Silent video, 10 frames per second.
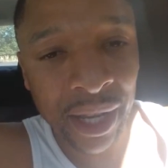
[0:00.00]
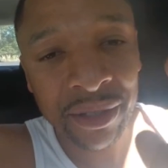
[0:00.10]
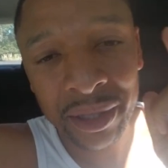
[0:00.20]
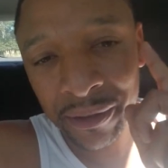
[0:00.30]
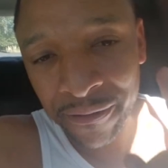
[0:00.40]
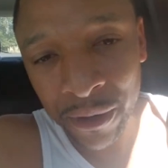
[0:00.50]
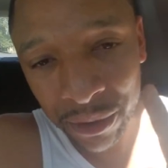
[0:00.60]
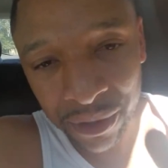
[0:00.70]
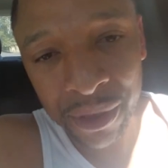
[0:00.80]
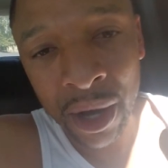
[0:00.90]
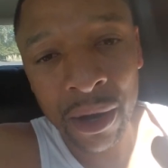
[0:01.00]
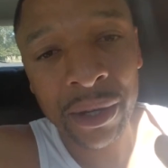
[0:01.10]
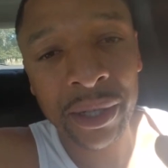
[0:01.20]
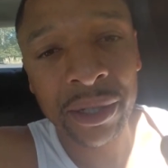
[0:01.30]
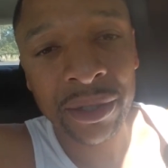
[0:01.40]
That's the first thought.
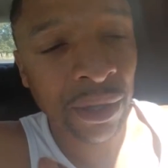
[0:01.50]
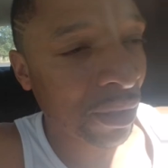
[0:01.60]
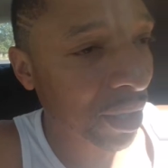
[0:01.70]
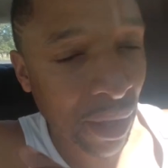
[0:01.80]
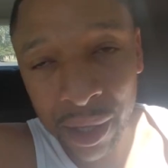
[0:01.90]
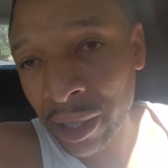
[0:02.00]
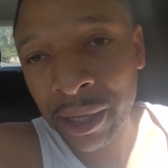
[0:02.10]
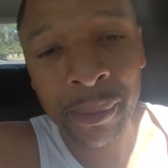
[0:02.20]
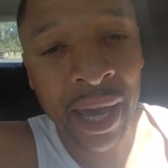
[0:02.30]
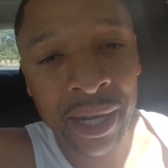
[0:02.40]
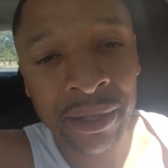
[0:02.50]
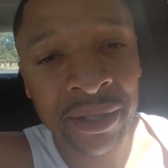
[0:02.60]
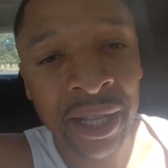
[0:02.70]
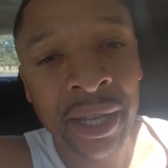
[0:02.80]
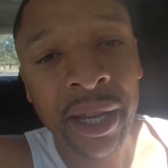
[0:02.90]
It's the only thought that
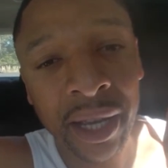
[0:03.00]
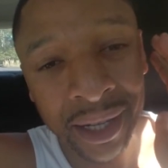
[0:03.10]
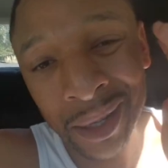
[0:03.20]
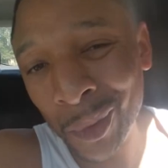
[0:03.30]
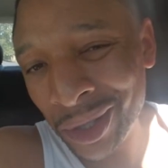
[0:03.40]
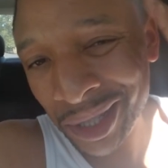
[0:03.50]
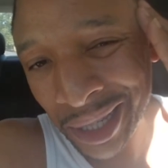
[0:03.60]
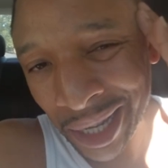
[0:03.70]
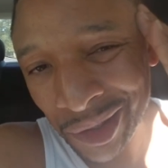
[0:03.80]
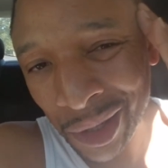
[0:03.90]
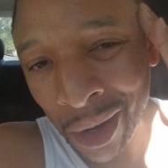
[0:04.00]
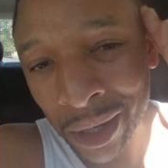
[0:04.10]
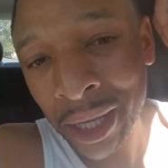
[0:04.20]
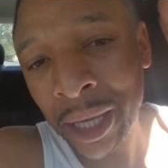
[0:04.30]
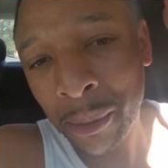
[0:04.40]
matters. And then what's the next
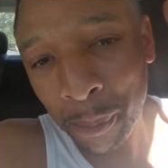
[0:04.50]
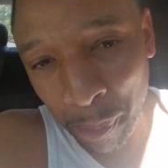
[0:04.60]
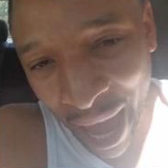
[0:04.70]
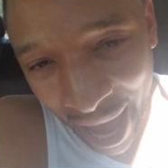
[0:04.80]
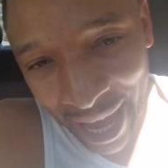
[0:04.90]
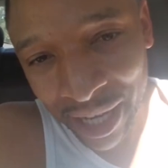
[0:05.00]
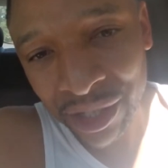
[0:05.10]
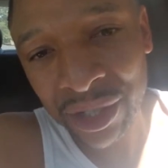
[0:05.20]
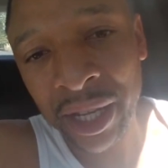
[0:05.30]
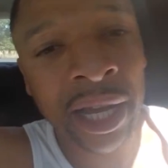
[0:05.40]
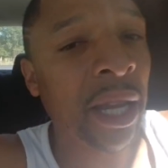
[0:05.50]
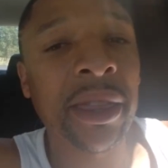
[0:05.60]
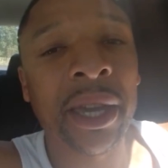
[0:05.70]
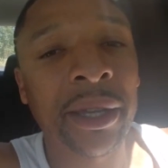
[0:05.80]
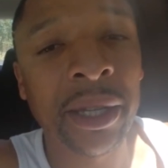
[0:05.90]
thought? Bash.
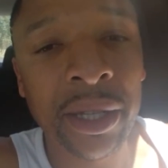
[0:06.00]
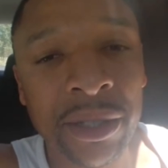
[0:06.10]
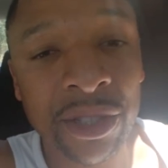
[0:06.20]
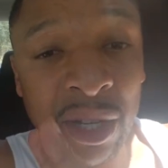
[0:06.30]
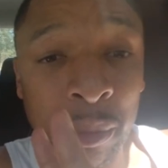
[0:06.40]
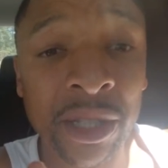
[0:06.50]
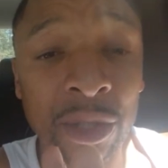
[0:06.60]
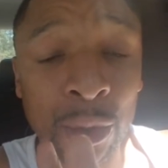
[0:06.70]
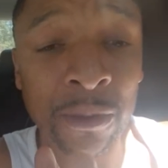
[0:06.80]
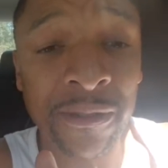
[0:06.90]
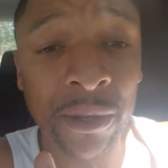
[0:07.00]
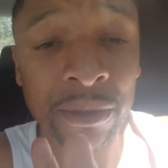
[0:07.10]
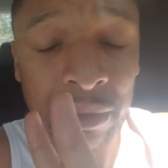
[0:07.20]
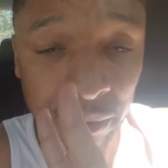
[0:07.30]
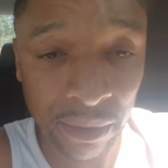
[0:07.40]
Anything. Just commit to two
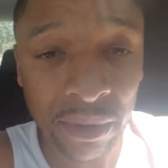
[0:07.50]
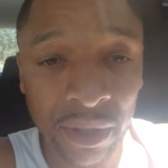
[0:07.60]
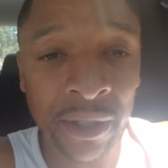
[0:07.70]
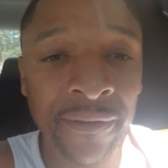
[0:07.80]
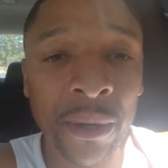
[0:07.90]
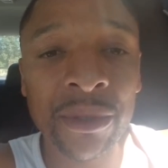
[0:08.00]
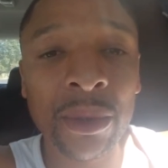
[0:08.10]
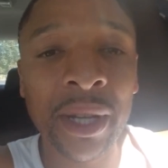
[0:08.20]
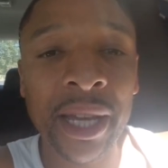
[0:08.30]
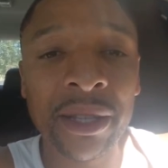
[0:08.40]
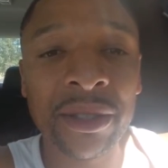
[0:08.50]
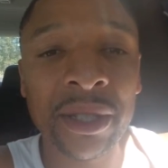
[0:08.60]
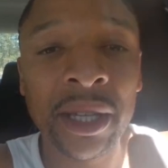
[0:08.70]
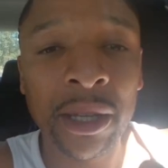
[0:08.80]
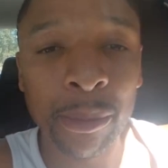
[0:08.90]
first two
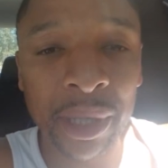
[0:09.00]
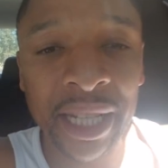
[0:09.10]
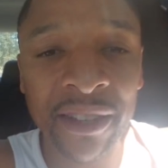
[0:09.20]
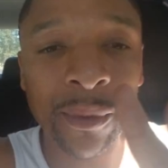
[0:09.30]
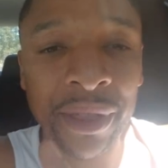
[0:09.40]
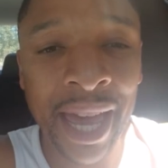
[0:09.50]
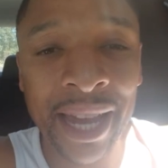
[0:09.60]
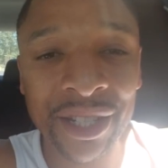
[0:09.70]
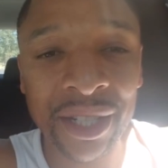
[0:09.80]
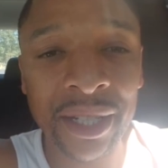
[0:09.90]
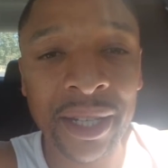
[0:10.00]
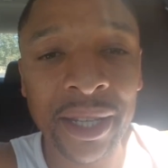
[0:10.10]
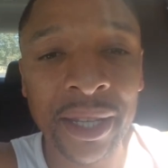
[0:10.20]
letters. Belief with action.